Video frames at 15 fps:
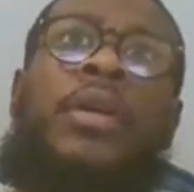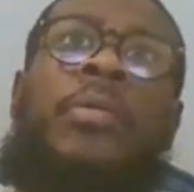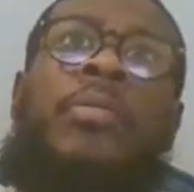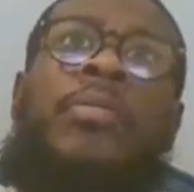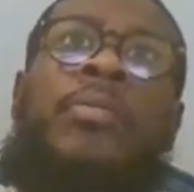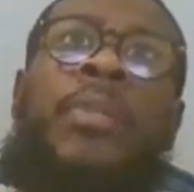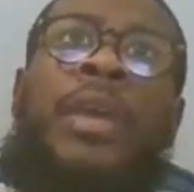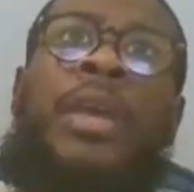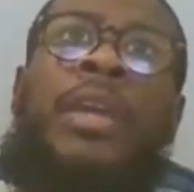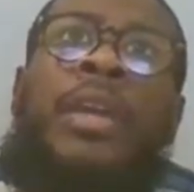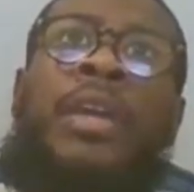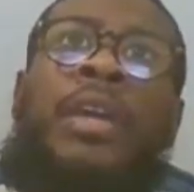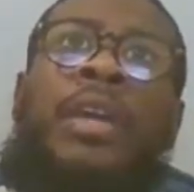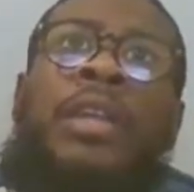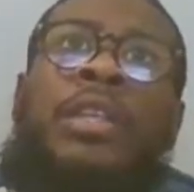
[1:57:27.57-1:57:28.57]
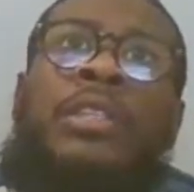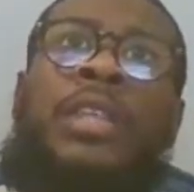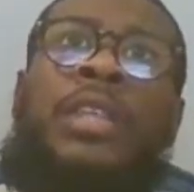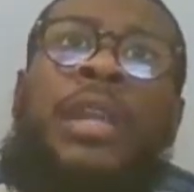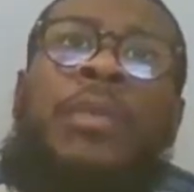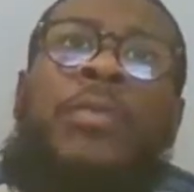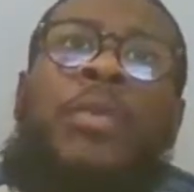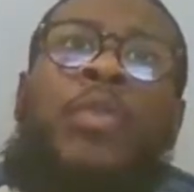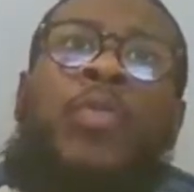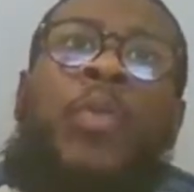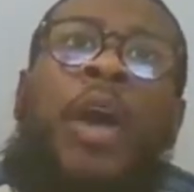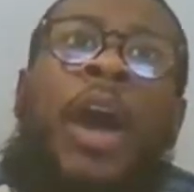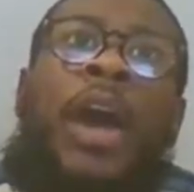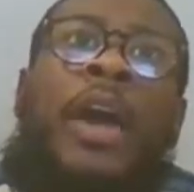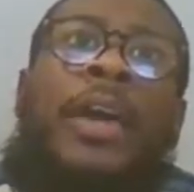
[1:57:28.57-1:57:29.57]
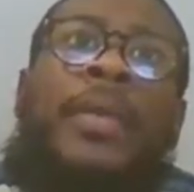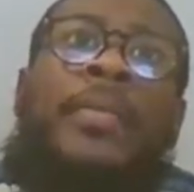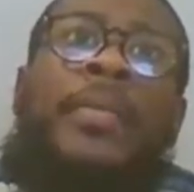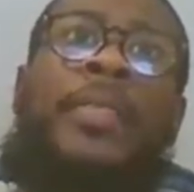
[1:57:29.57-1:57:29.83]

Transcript: Man looking to set up Kawhi,